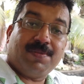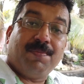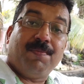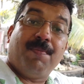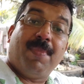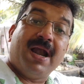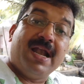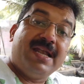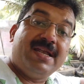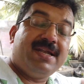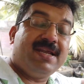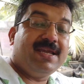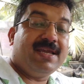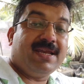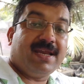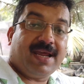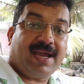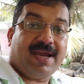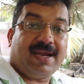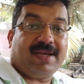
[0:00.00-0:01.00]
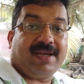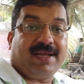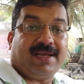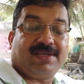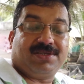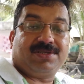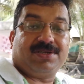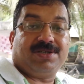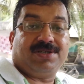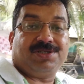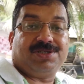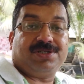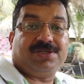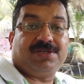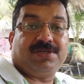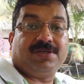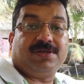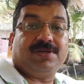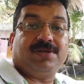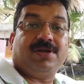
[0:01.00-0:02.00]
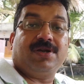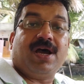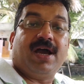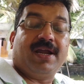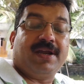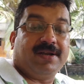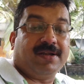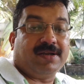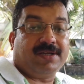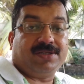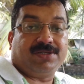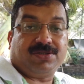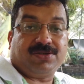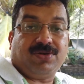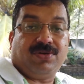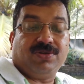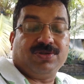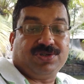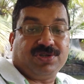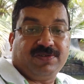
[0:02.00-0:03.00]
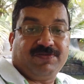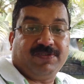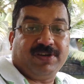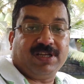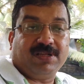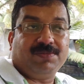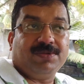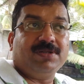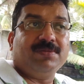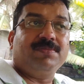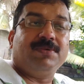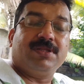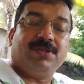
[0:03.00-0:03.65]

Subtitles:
multi-night excursion itineraries also available,